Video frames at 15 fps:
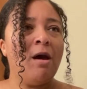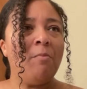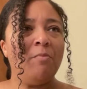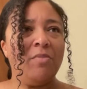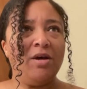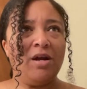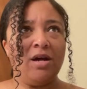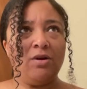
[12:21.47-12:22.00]

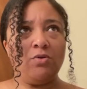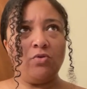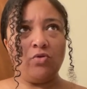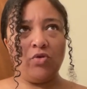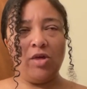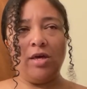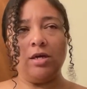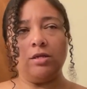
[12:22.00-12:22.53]
but I don't
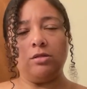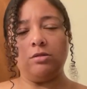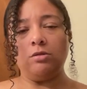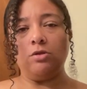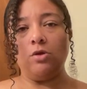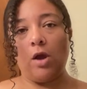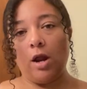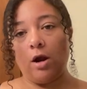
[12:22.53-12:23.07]
think it's
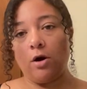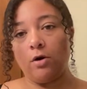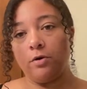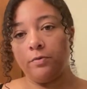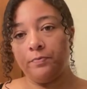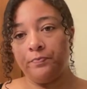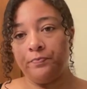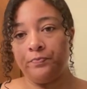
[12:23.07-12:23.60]
there
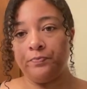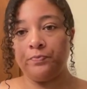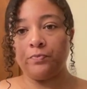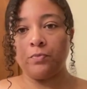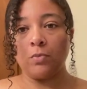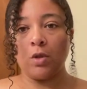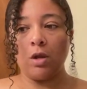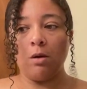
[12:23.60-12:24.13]

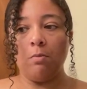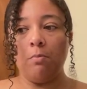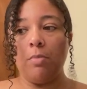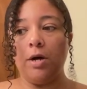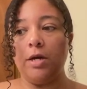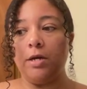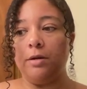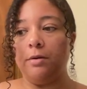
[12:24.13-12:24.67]

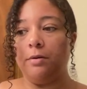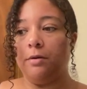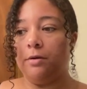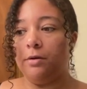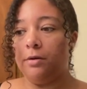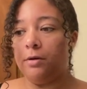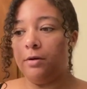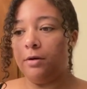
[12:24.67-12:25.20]
but
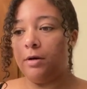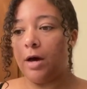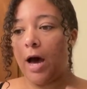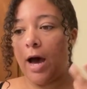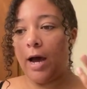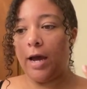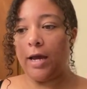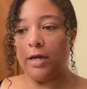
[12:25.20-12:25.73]

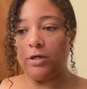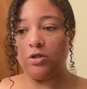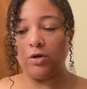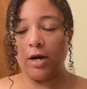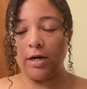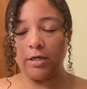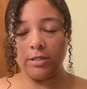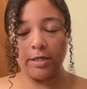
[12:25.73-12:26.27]
I
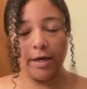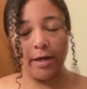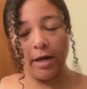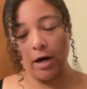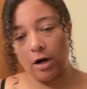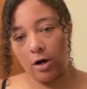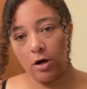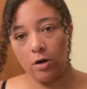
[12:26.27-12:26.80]
try to take
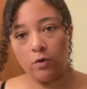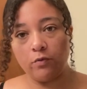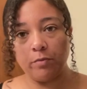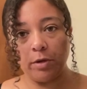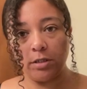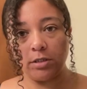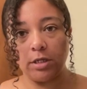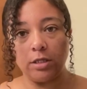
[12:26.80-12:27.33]
care of
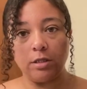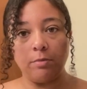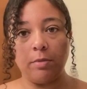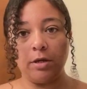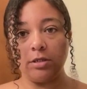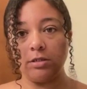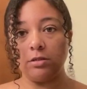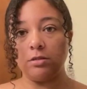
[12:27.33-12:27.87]
my skin the
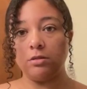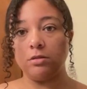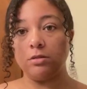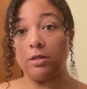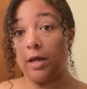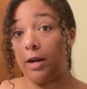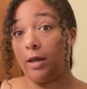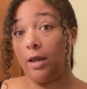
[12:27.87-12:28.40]
best
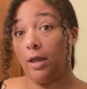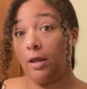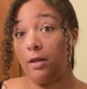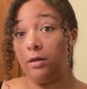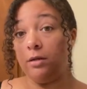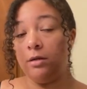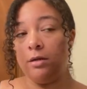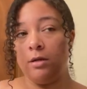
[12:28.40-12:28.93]
that I
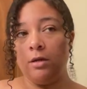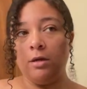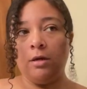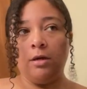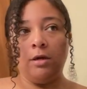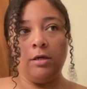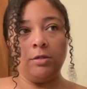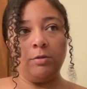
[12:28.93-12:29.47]
can
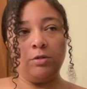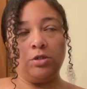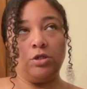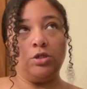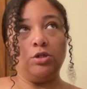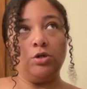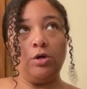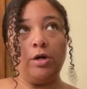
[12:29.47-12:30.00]
especially
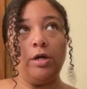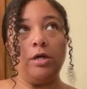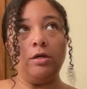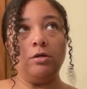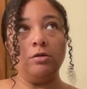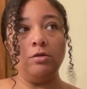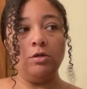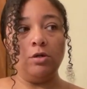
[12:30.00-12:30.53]

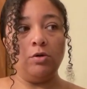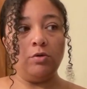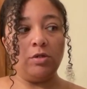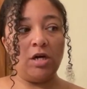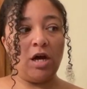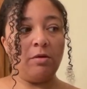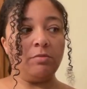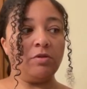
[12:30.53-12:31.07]
during, you know,
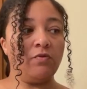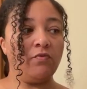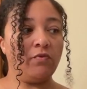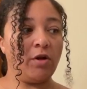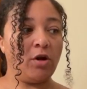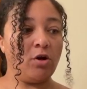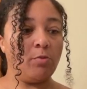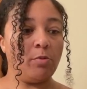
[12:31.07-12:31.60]
times of
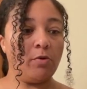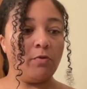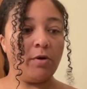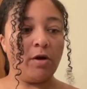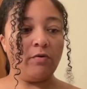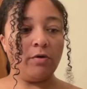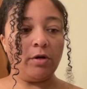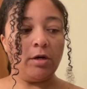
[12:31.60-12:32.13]
flare up or
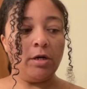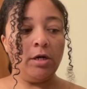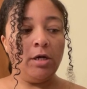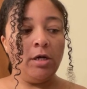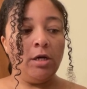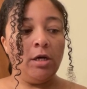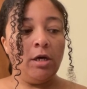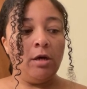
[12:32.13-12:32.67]
whatever.
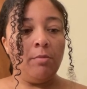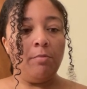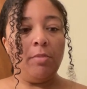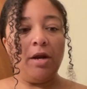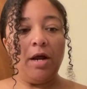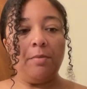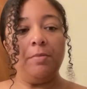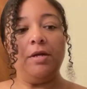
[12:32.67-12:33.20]
But
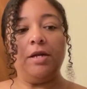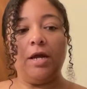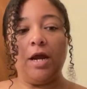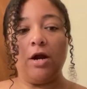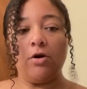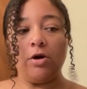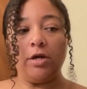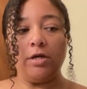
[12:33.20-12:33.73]
I'm in an
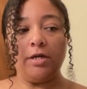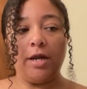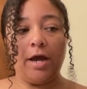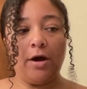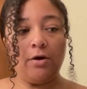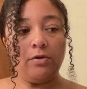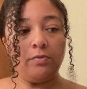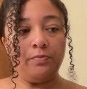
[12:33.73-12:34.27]
area
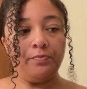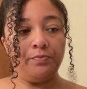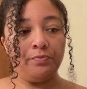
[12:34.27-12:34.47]
now